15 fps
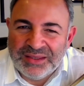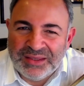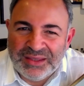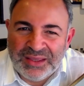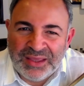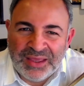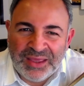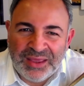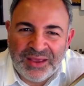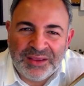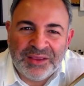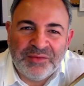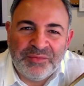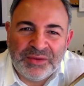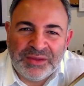a heck
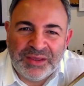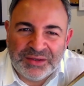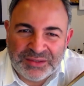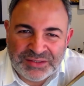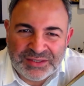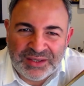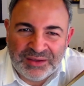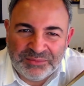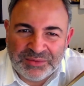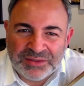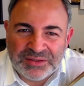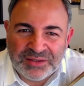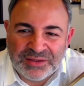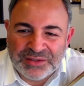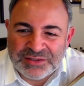of a lot of time
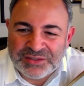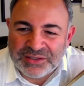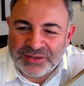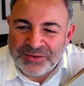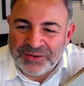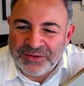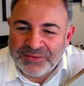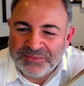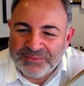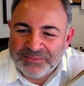into this cigar.